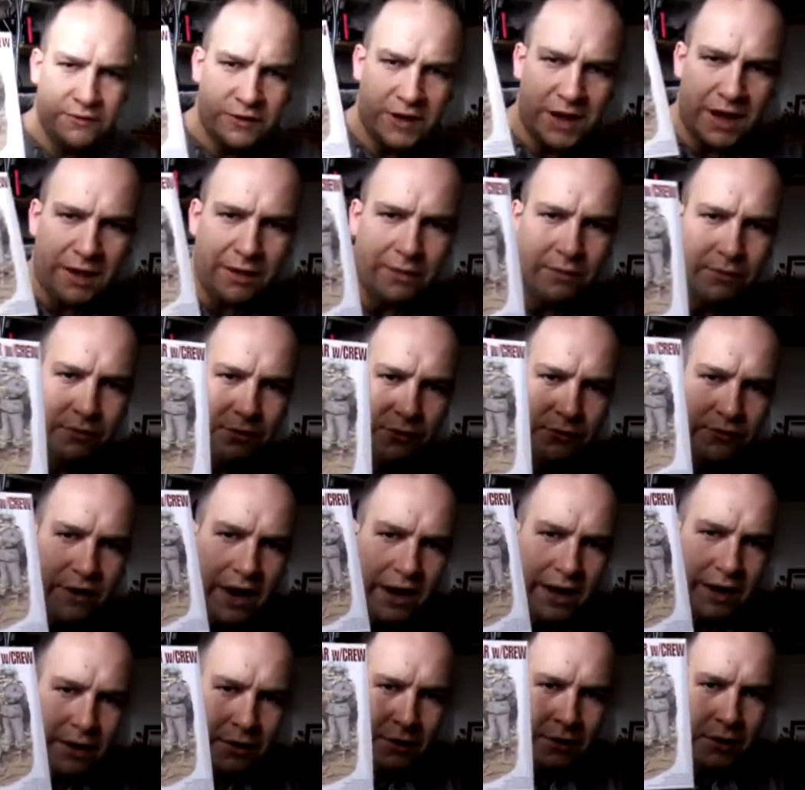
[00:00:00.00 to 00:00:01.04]
set, a
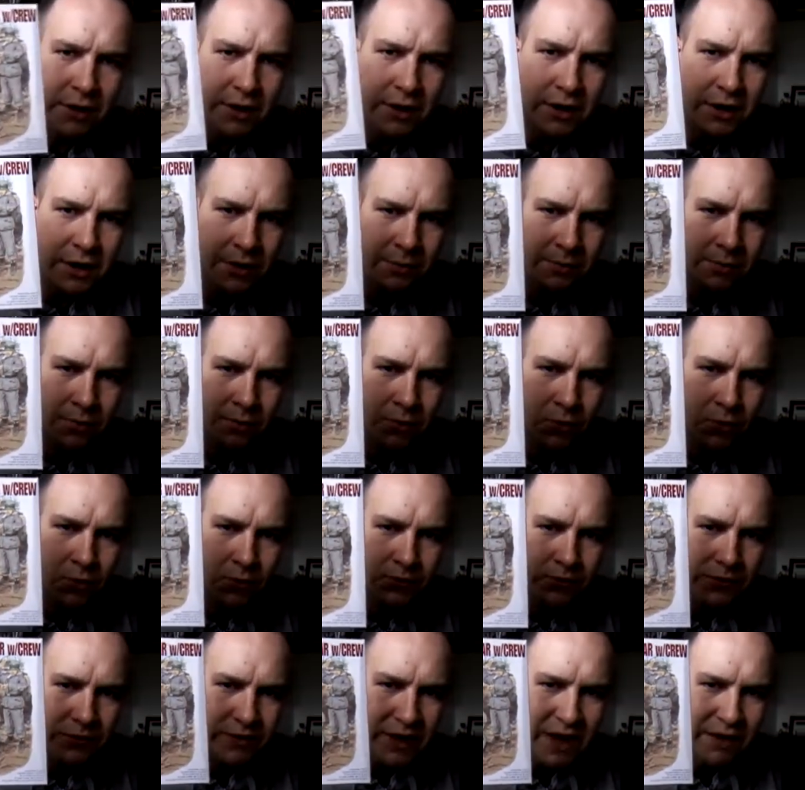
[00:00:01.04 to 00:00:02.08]
Dragon
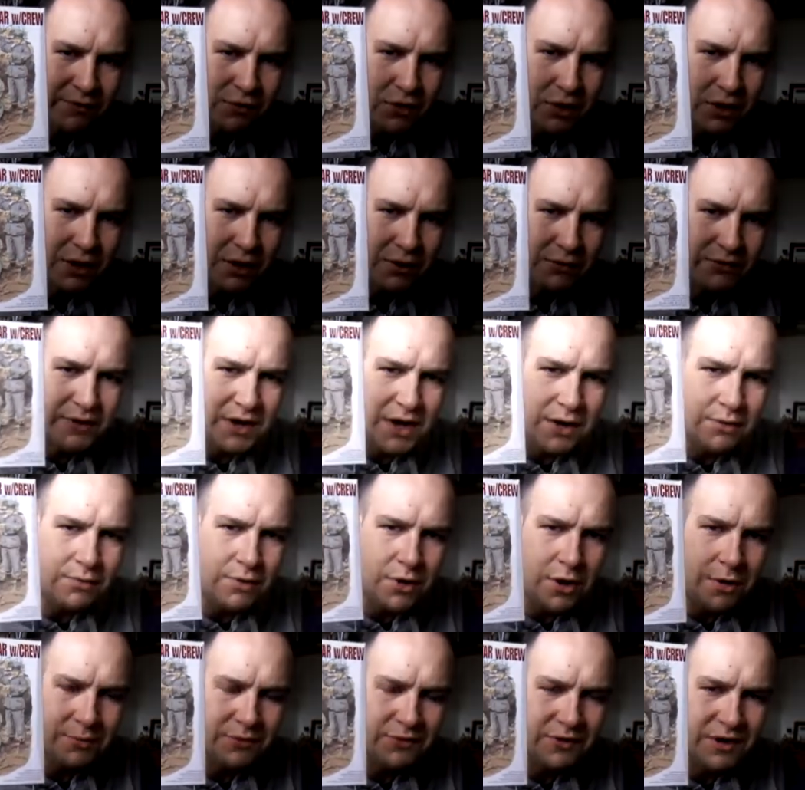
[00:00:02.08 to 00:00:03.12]
mortar set. I've got a little
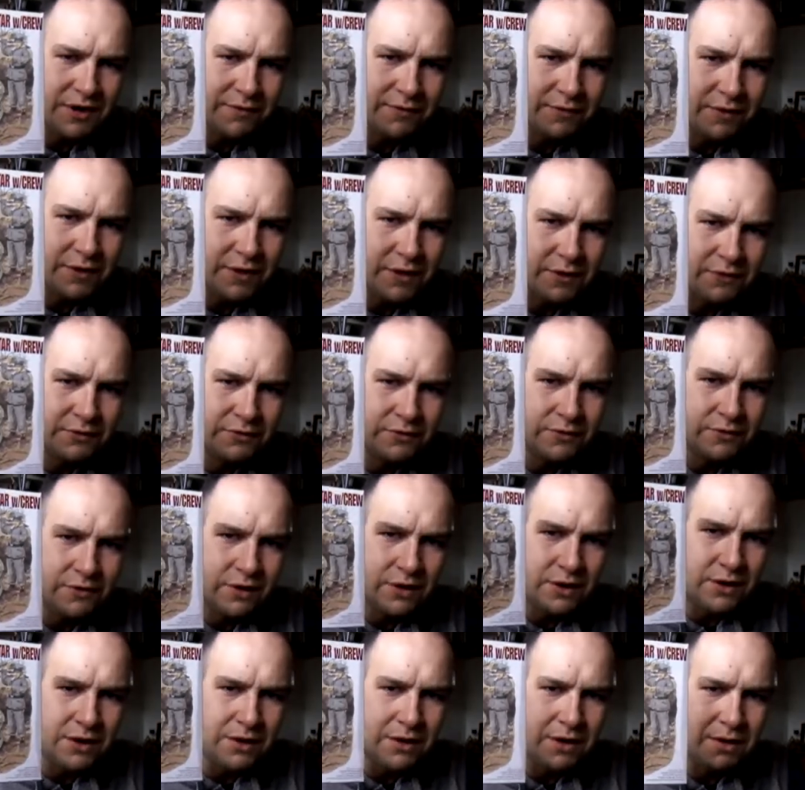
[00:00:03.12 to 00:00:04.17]
diorama set for this
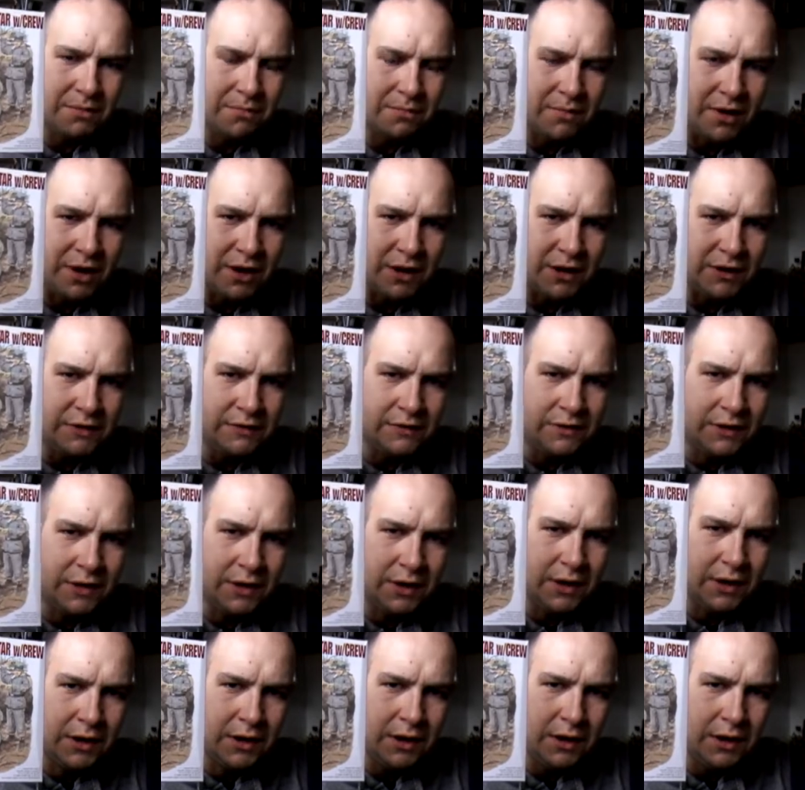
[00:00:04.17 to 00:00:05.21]
in mind.
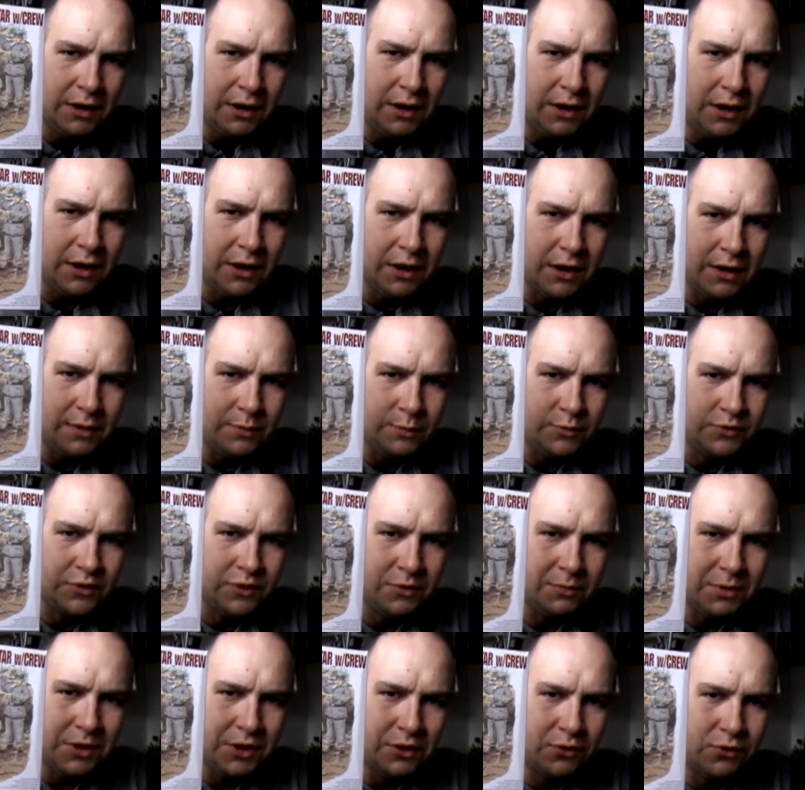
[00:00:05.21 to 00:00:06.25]
It's
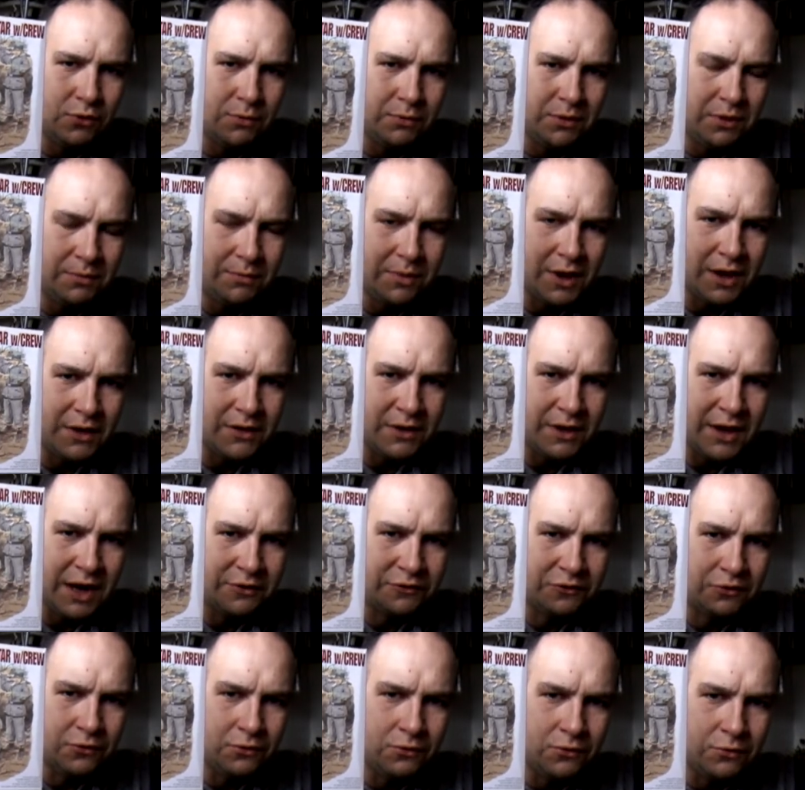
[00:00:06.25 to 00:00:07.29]
going to be accompanied by the
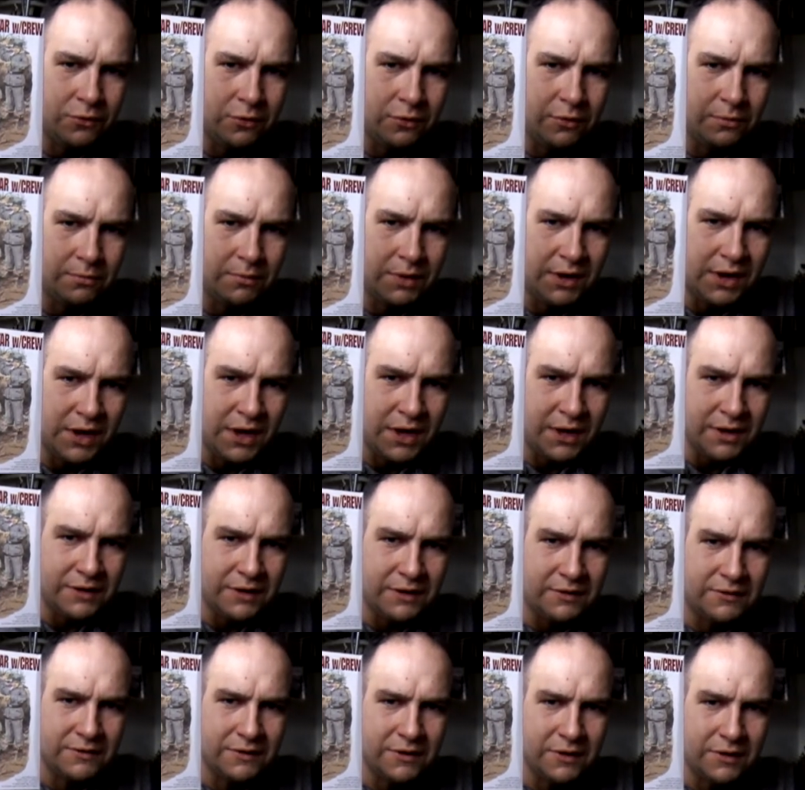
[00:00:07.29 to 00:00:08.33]
Nashorn behind
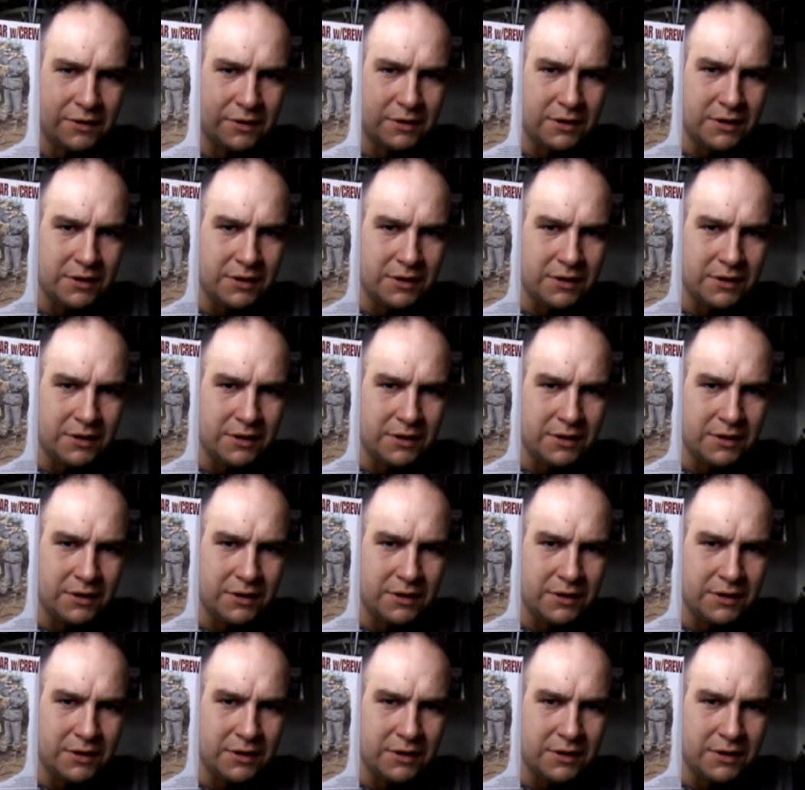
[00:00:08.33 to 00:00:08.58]
it,